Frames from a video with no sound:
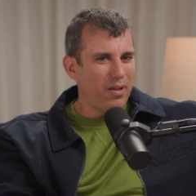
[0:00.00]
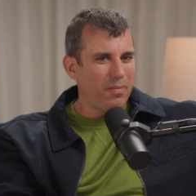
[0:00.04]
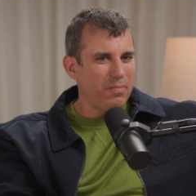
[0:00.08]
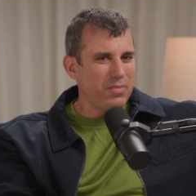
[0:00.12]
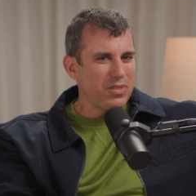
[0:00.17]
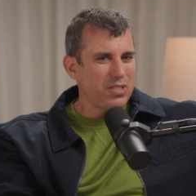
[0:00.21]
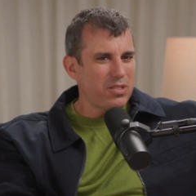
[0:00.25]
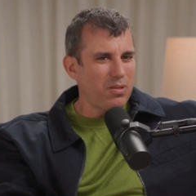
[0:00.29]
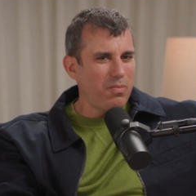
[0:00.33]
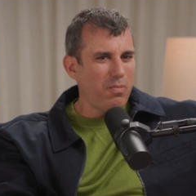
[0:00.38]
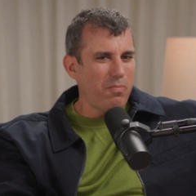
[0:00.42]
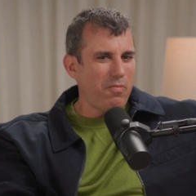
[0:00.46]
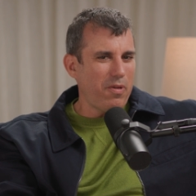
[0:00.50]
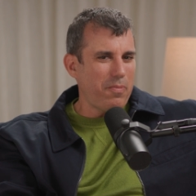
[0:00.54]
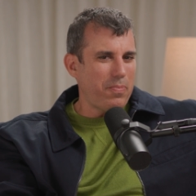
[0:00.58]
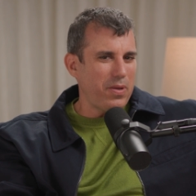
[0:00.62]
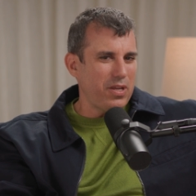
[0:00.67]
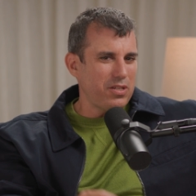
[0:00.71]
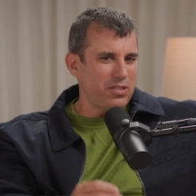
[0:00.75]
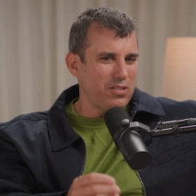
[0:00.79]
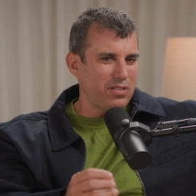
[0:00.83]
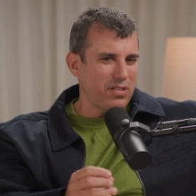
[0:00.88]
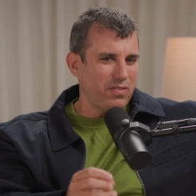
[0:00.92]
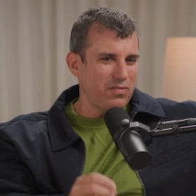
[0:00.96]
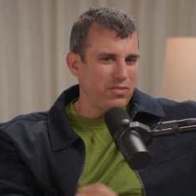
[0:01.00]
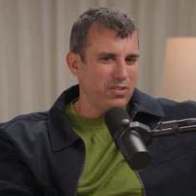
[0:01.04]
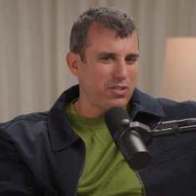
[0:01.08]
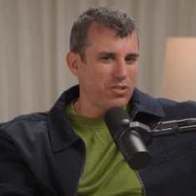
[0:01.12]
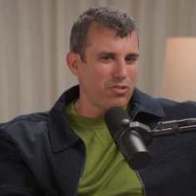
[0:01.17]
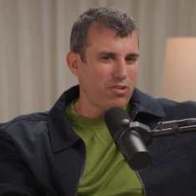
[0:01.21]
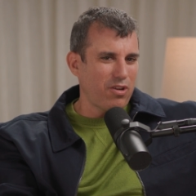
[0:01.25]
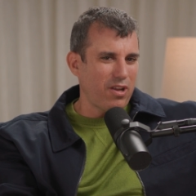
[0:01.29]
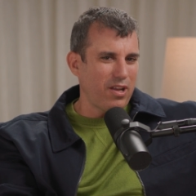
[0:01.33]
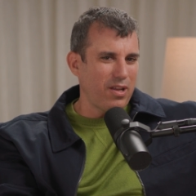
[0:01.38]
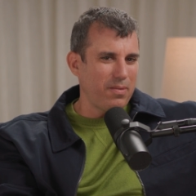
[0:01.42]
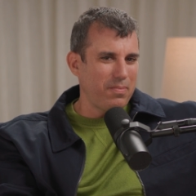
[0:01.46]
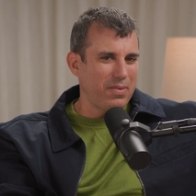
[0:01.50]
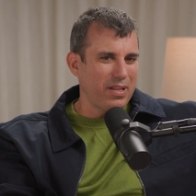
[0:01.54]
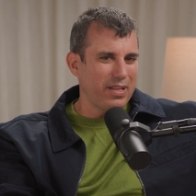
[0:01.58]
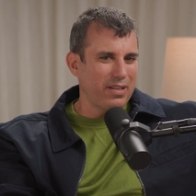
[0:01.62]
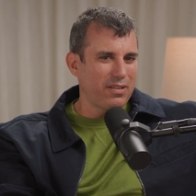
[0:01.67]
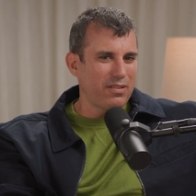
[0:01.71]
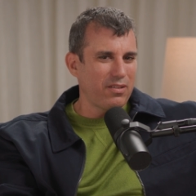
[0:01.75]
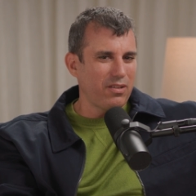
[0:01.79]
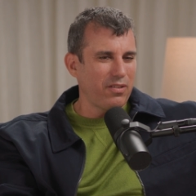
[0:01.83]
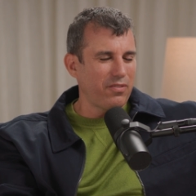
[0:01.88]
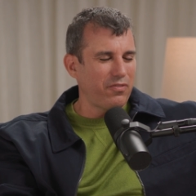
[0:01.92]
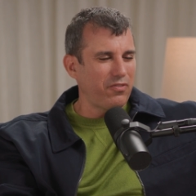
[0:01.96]
Some of my patients have described like
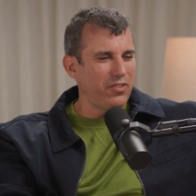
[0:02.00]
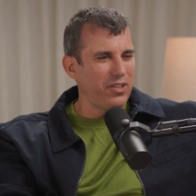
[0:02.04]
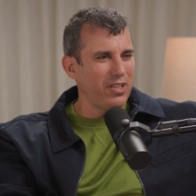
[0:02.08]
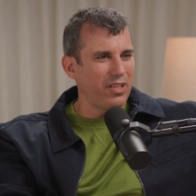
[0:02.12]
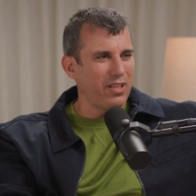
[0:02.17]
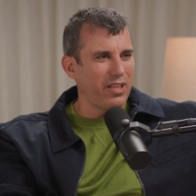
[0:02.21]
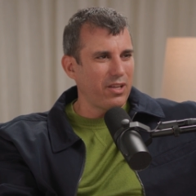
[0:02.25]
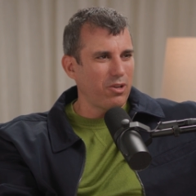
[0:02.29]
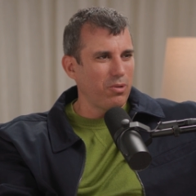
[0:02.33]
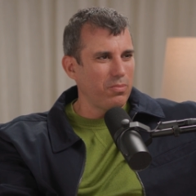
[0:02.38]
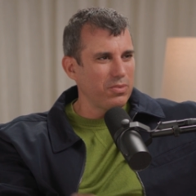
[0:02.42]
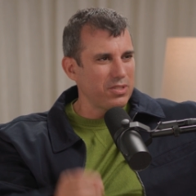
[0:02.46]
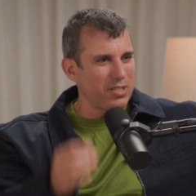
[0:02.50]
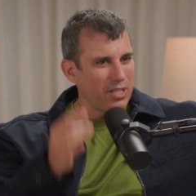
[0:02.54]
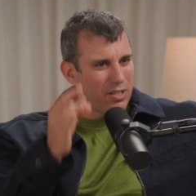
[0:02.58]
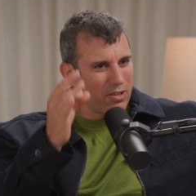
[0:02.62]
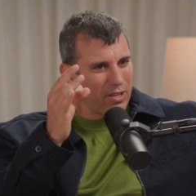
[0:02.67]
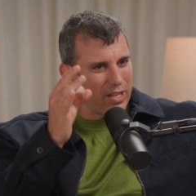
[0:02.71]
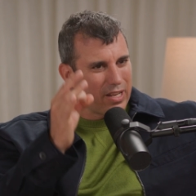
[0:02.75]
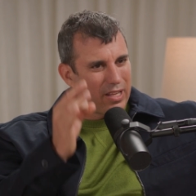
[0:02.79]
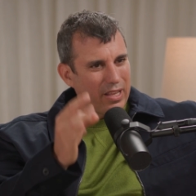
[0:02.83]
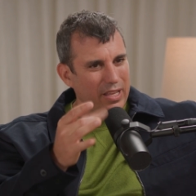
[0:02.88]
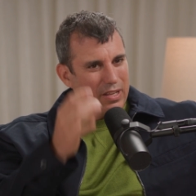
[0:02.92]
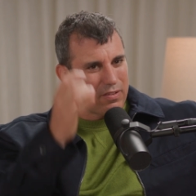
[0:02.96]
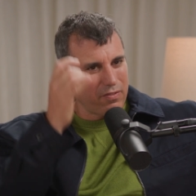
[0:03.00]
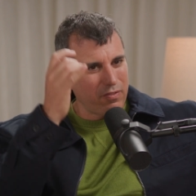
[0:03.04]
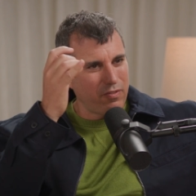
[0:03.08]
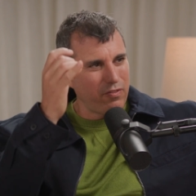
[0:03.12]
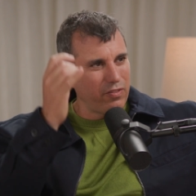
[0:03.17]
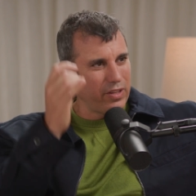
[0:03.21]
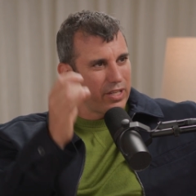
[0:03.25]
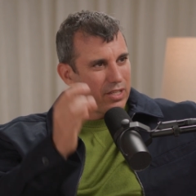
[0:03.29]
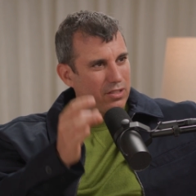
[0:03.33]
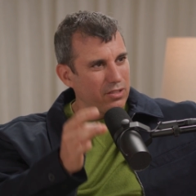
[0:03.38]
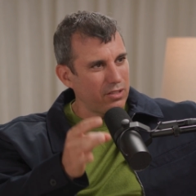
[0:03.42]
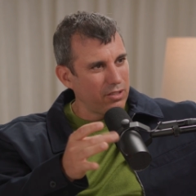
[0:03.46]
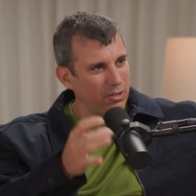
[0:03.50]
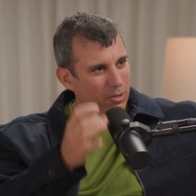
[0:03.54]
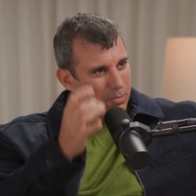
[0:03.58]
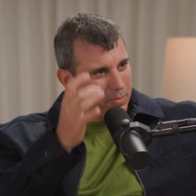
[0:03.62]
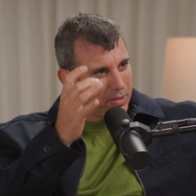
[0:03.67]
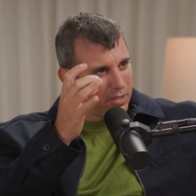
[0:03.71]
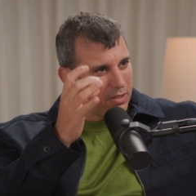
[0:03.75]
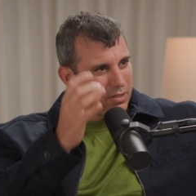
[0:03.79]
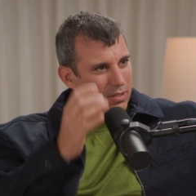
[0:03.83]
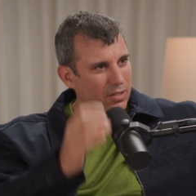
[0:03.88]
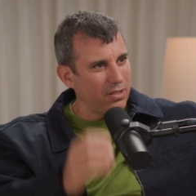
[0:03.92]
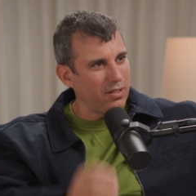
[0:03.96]
a feeling like almost like you're getting like flicked a little bit